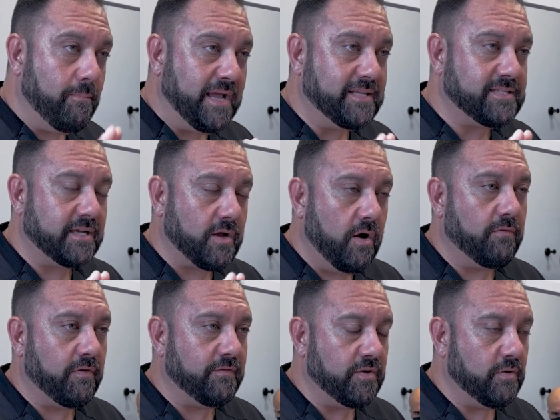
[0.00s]
basic
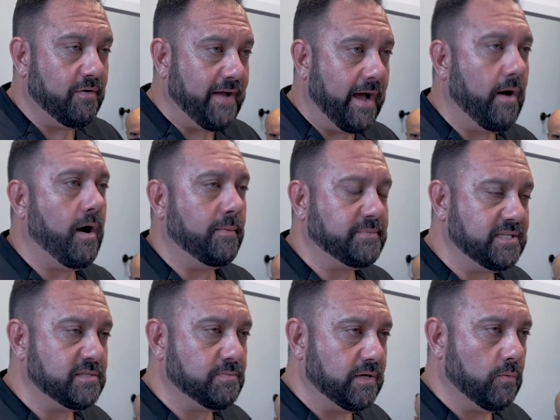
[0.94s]
overview of how
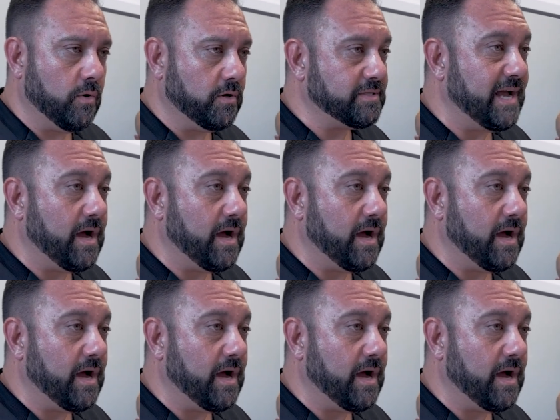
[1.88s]
OptiSplint works,